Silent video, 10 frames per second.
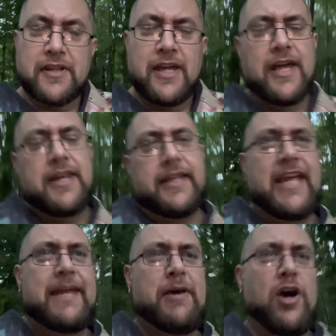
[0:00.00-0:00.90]
And it
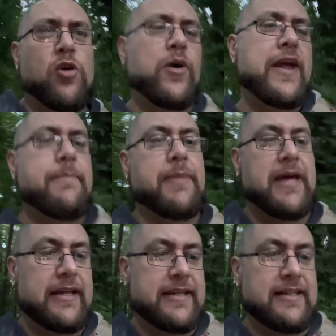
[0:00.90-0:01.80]
came out way
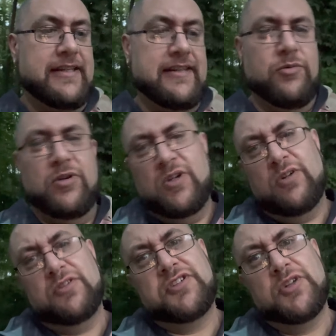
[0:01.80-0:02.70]
back in,
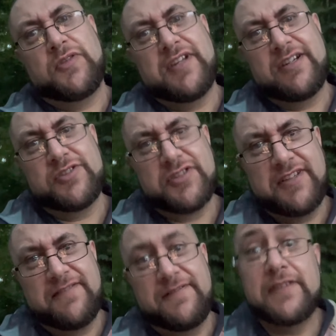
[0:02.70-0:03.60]

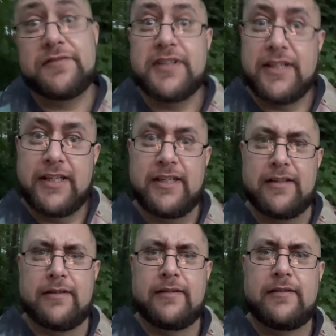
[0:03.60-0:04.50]

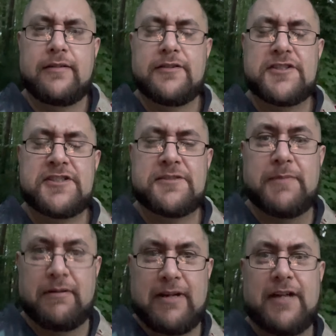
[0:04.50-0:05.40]
2015. It's
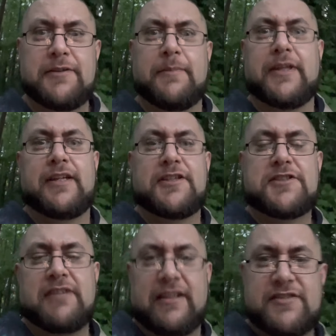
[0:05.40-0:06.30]
been around a minute.
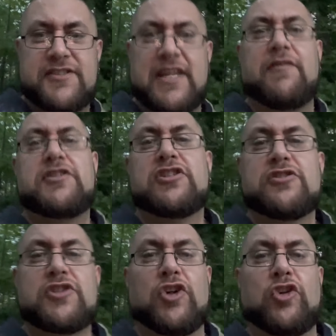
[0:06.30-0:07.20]
It's like 7
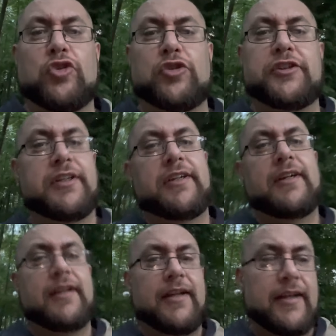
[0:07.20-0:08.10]
years old.
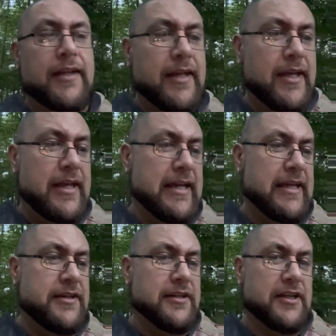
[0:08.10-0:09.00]

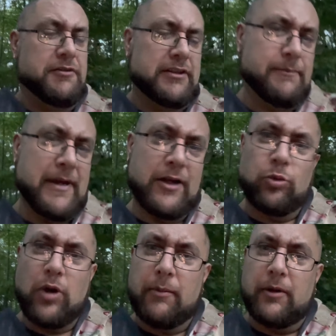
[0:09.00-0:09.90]
And directed by
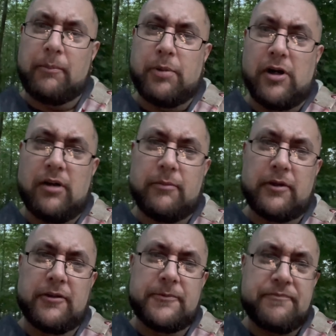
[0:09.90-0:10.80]
Robert Palmer.